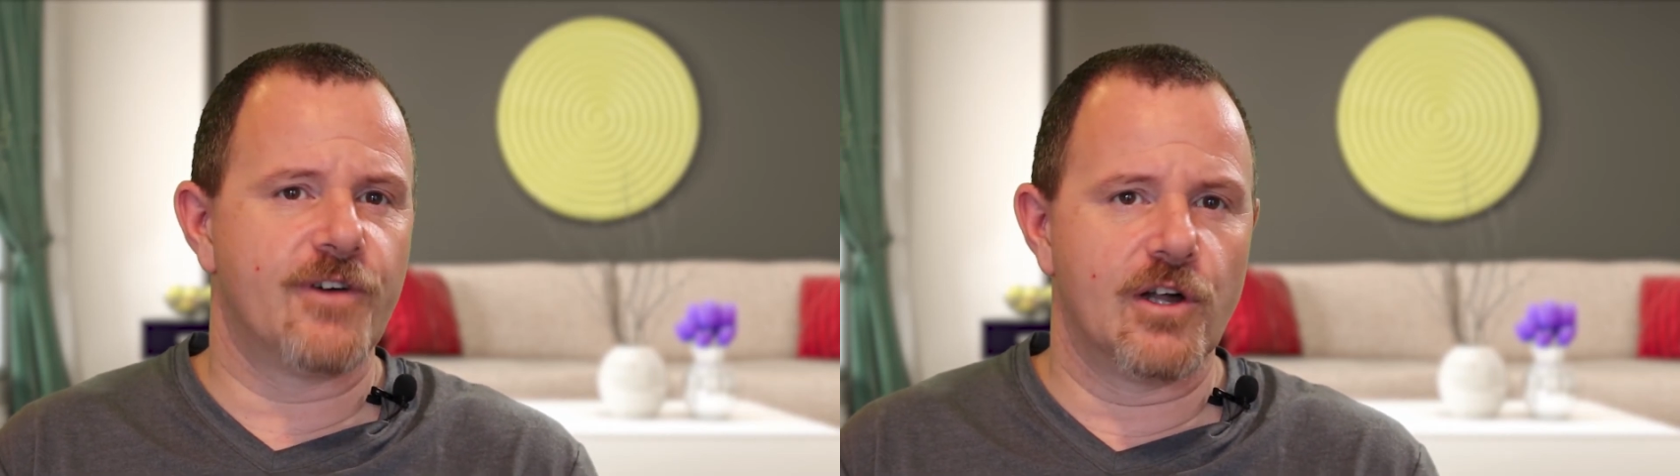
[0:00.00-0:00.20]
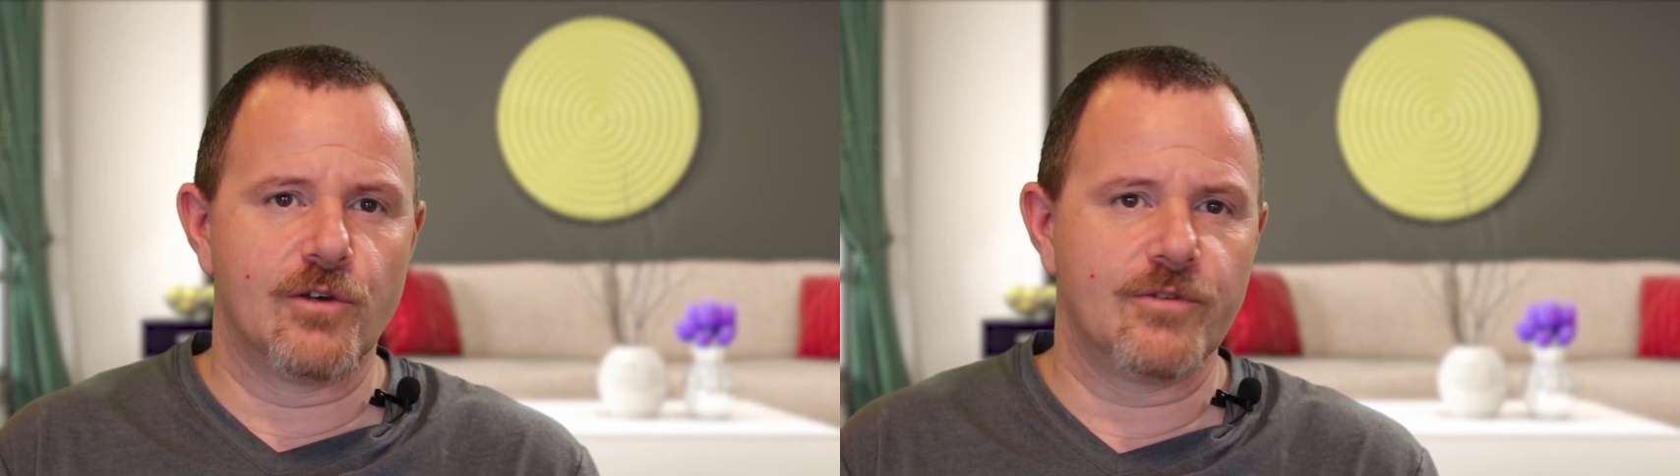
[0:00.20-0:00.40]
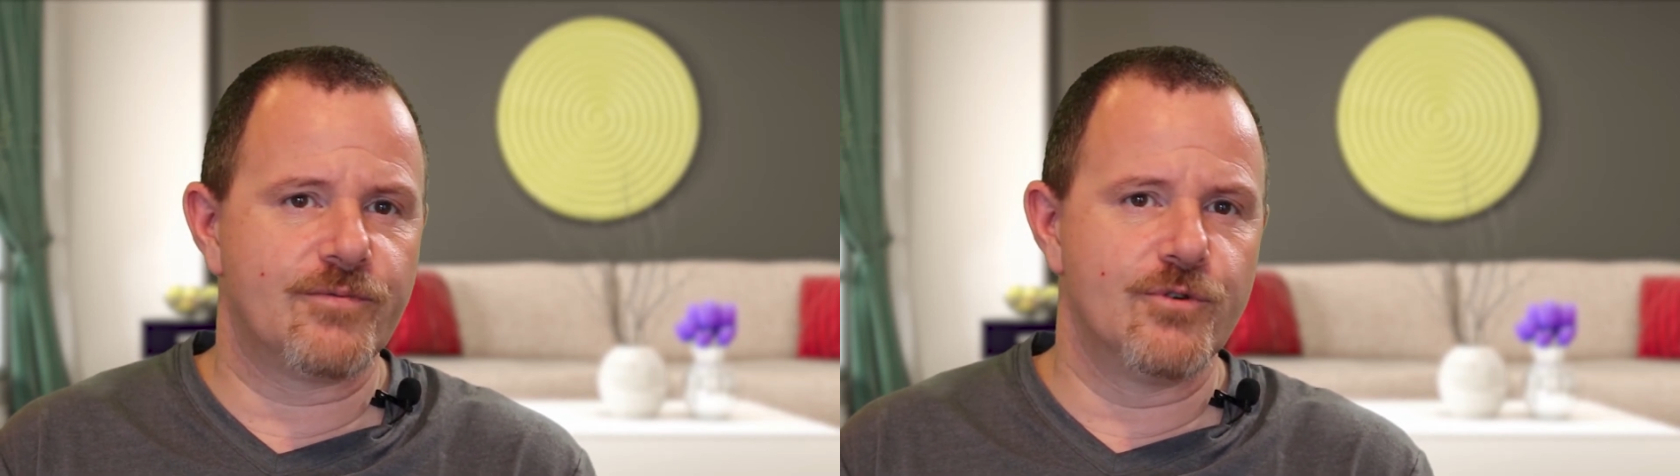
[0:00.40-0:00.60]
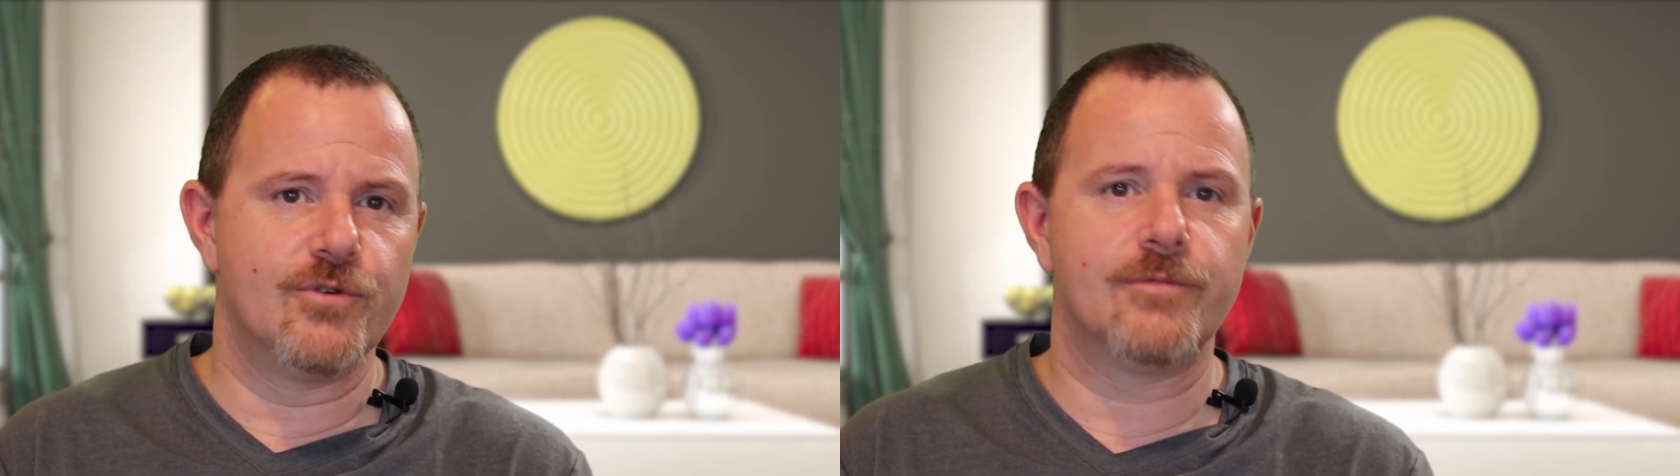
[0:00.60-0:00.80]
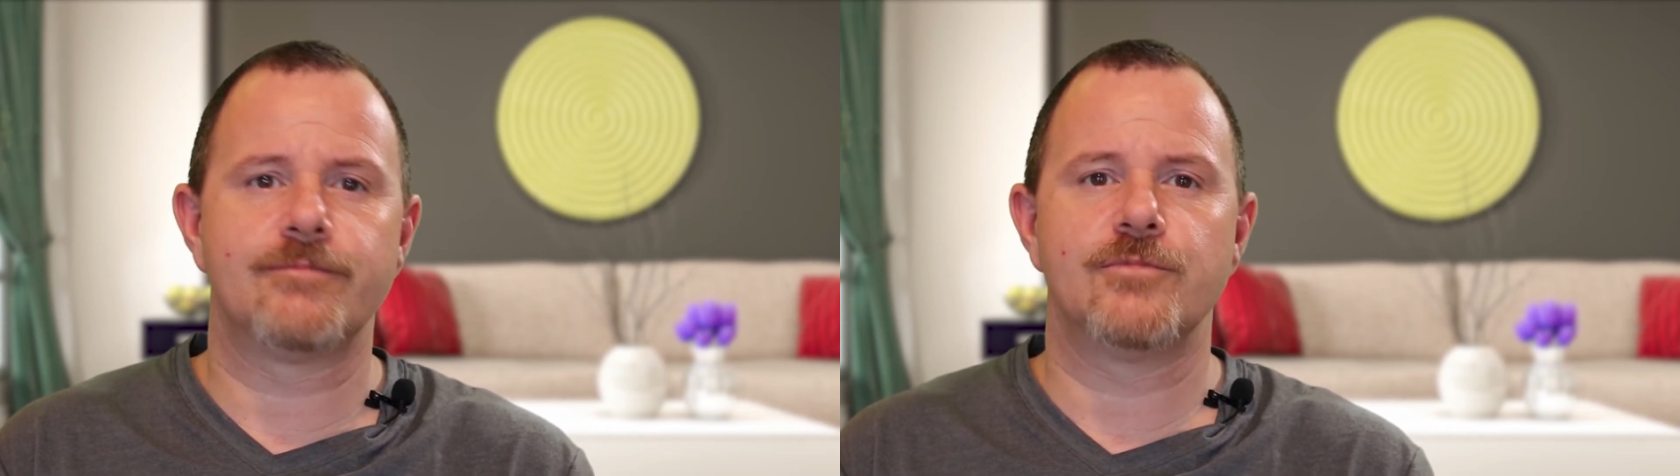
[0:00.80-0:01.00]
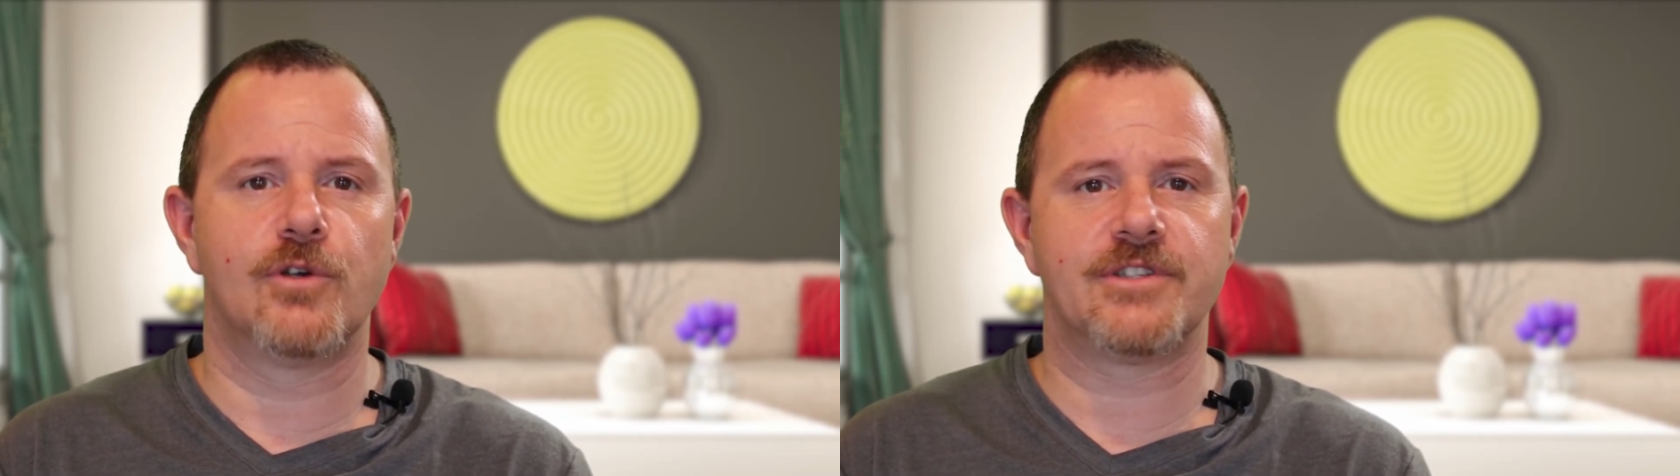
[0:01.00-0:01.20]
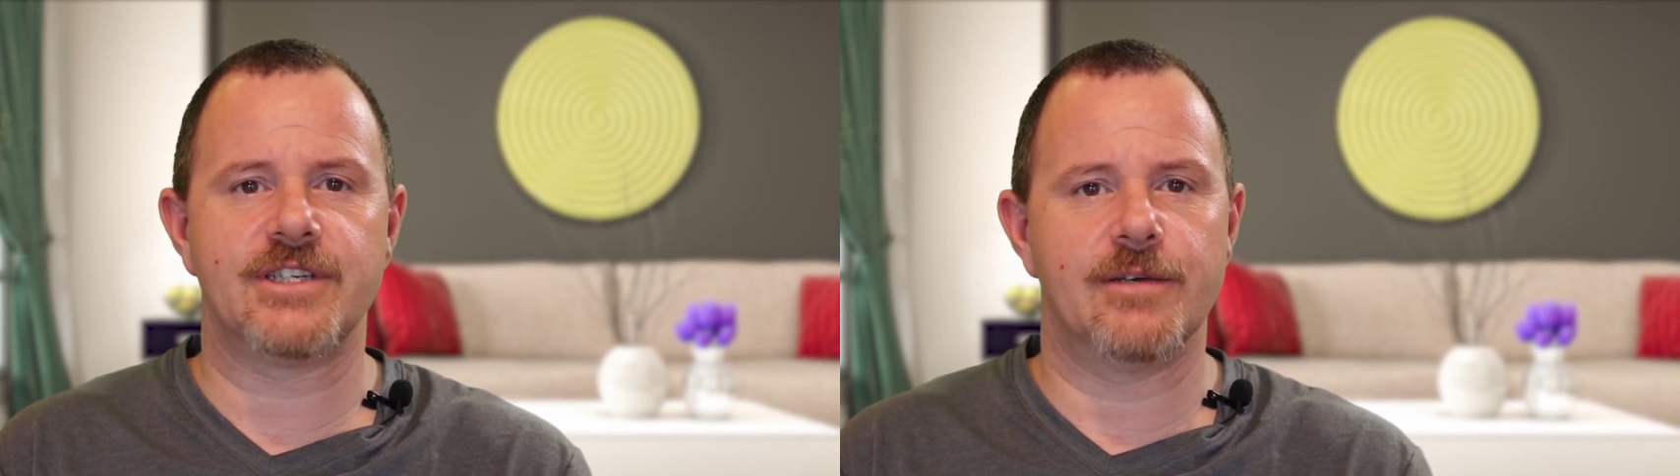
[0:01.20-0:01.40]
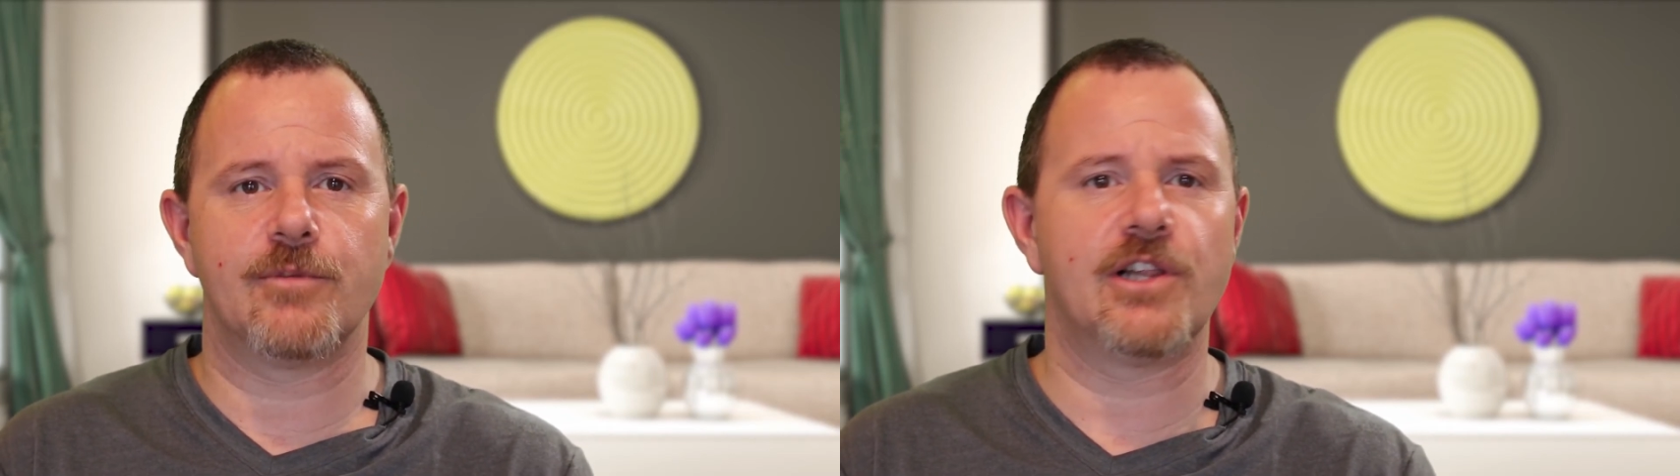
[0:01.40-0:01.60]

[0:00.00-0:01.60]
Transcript: follow through, you'll see.